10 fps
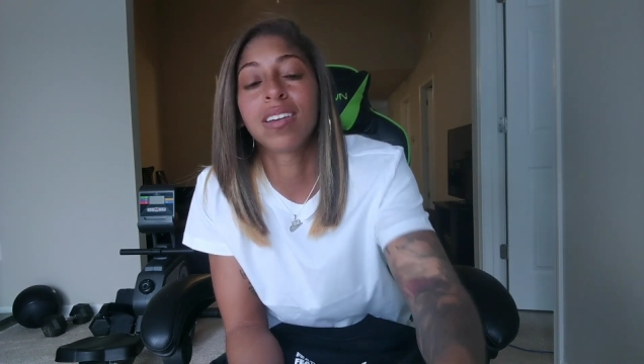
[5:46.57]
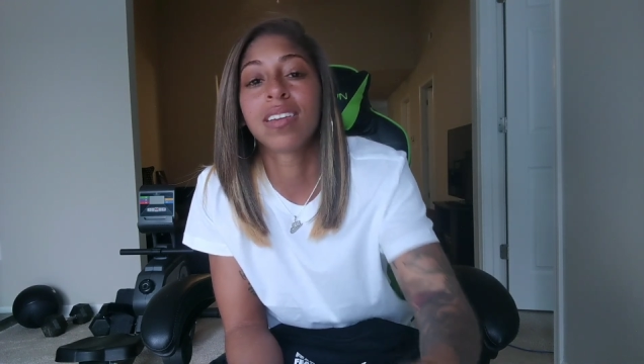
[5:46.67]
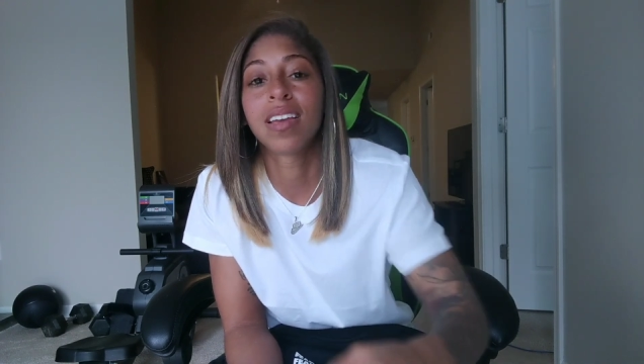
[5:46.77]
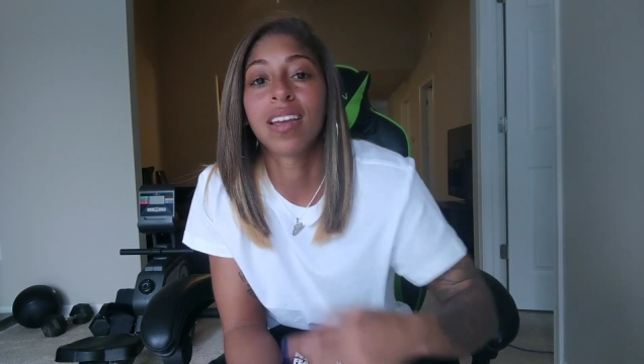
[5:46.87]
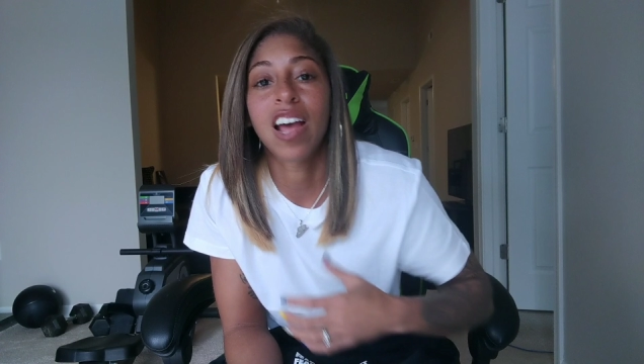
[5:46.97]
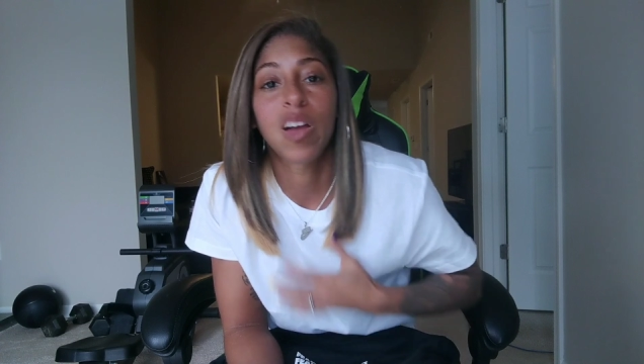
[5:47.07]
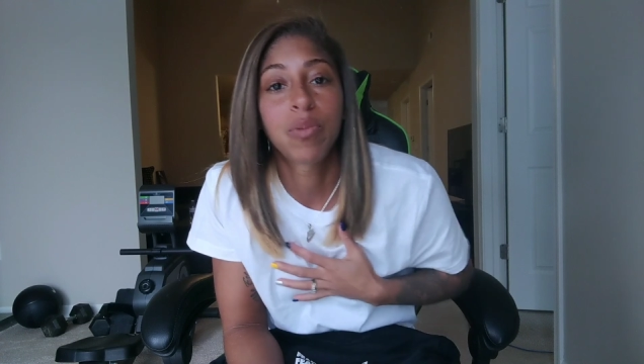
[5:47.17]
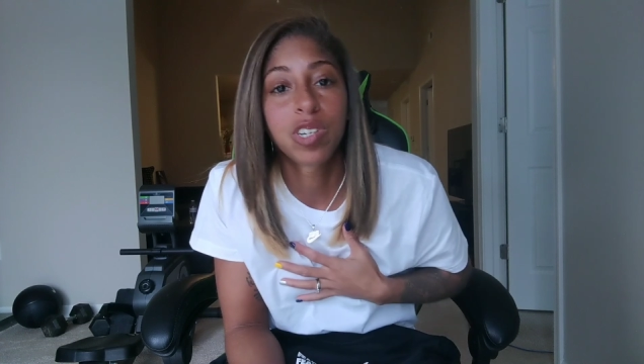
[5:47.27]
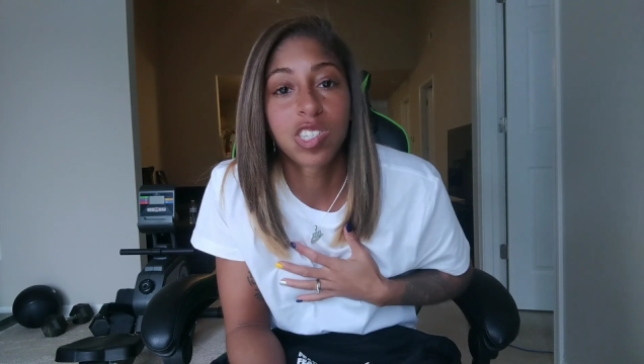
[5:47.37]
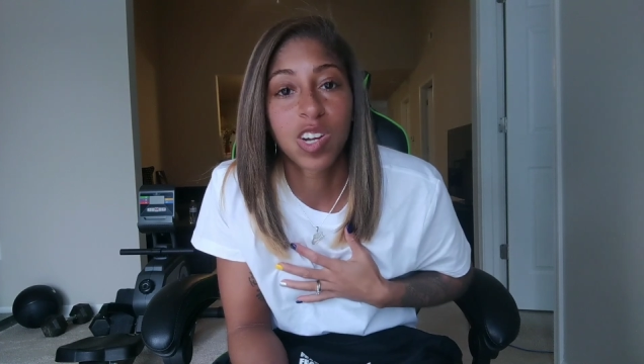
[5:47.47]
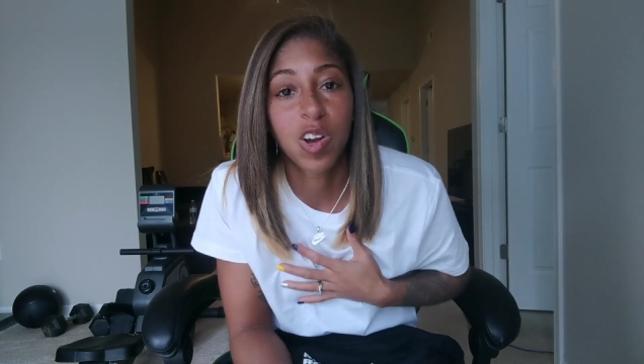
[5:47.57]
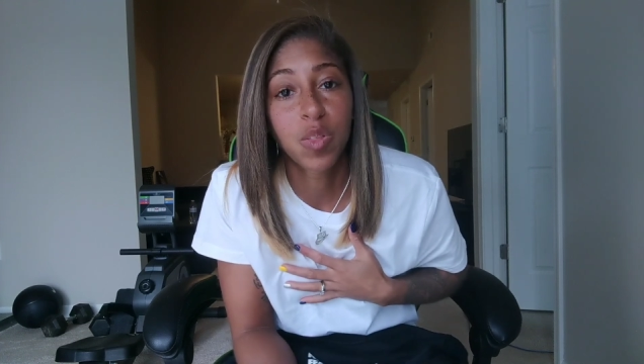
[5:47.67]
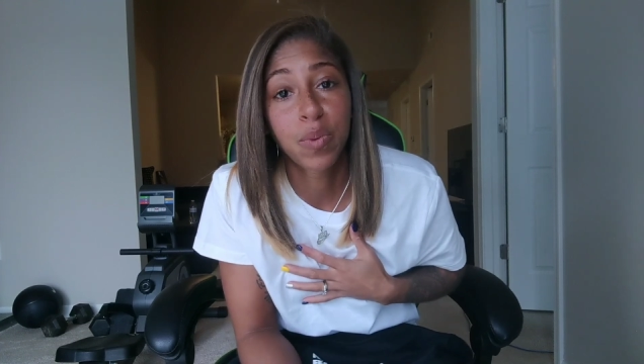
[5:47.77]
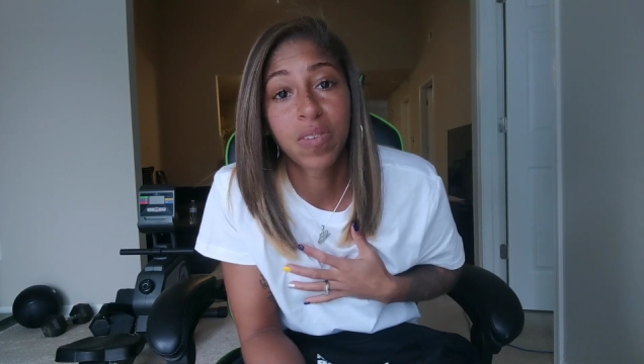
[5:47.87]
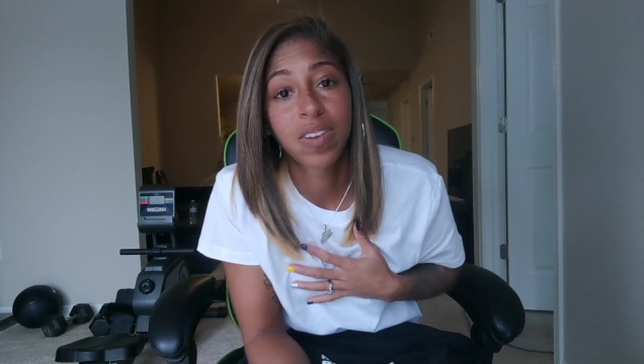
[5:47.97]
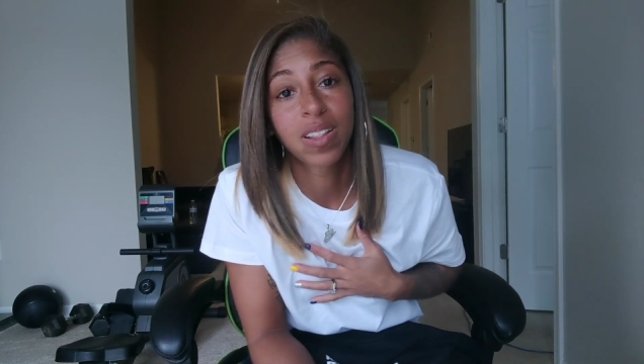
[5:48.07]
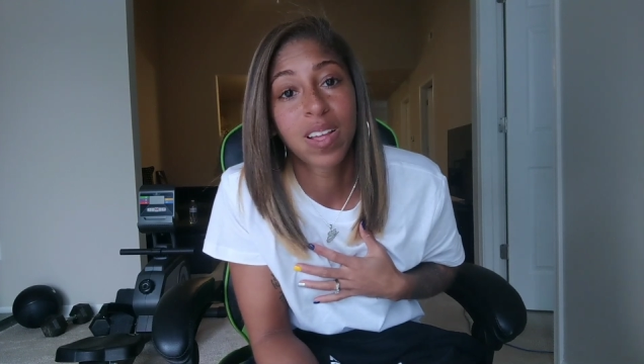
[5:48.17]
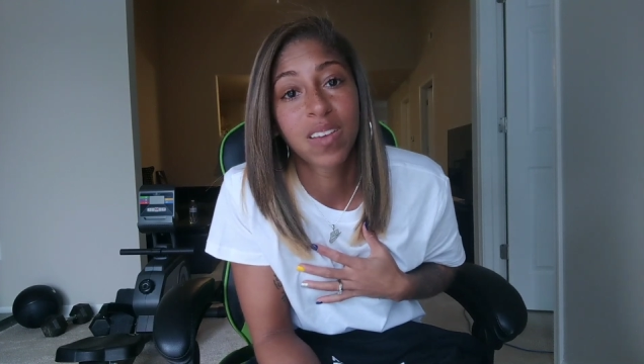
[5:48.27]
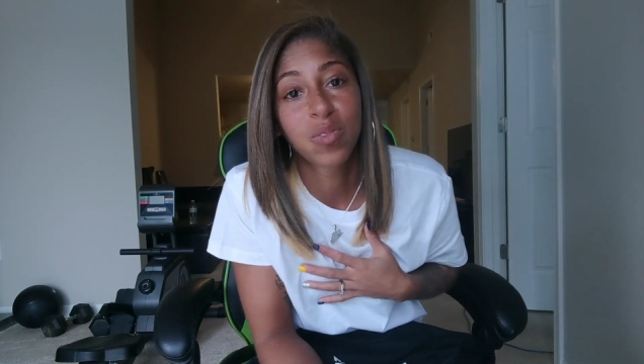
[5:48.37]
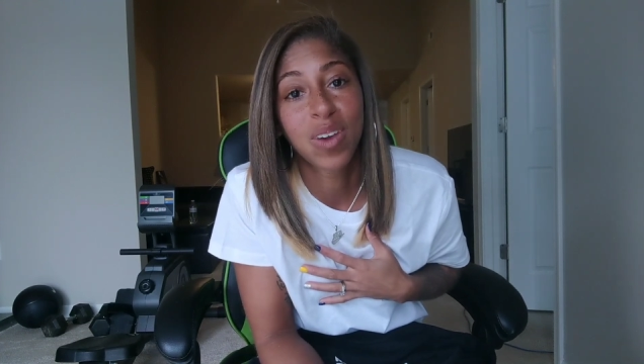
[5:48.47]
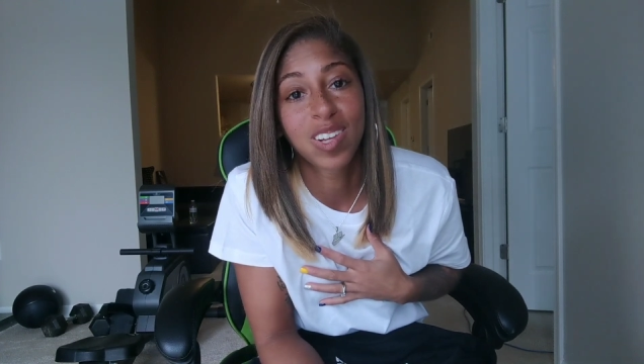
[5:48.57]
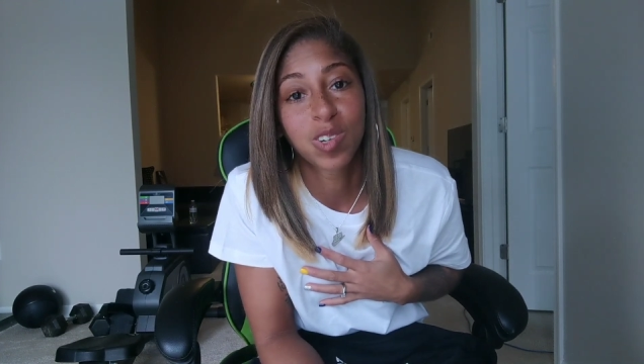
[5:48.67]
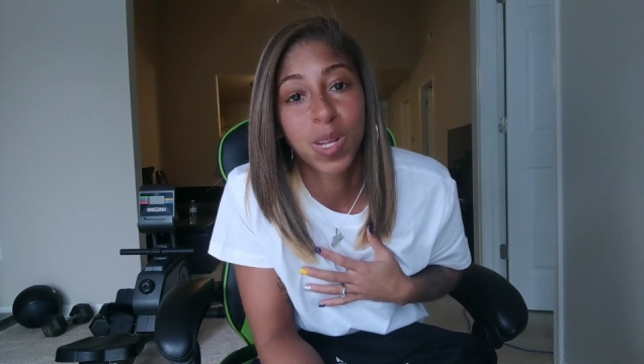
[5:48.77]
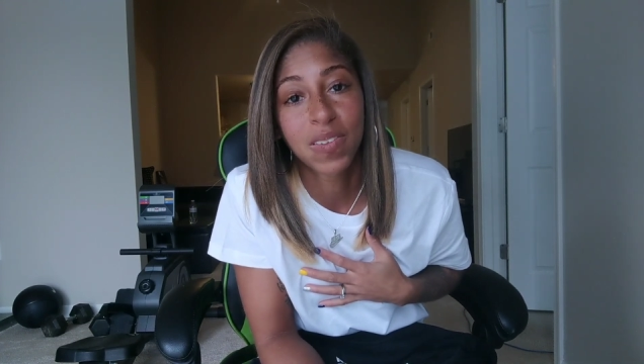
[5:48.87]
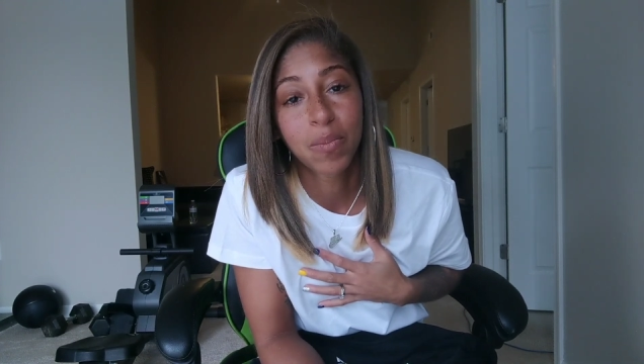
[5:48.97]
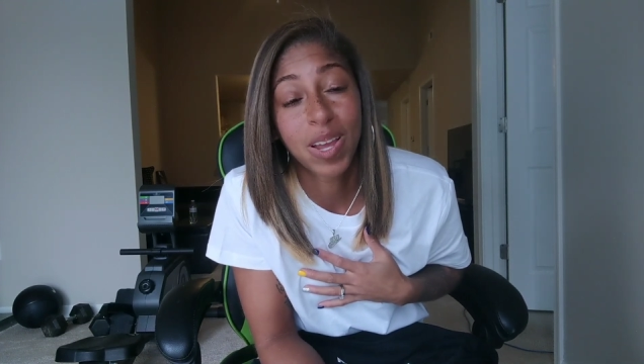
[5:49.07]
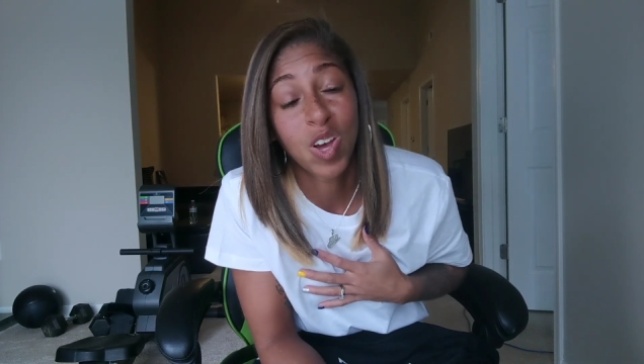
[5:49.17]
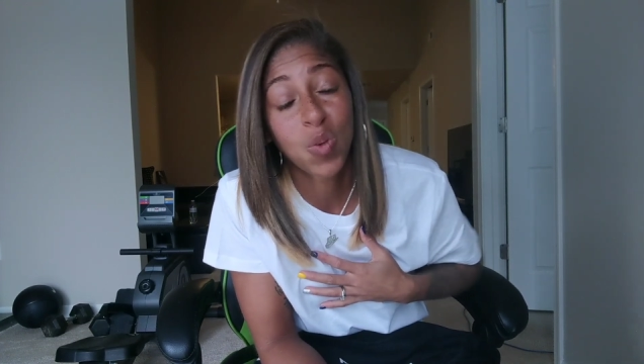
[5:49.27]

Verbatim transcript: Again, I appreciate all the birthday love you guys are giving me.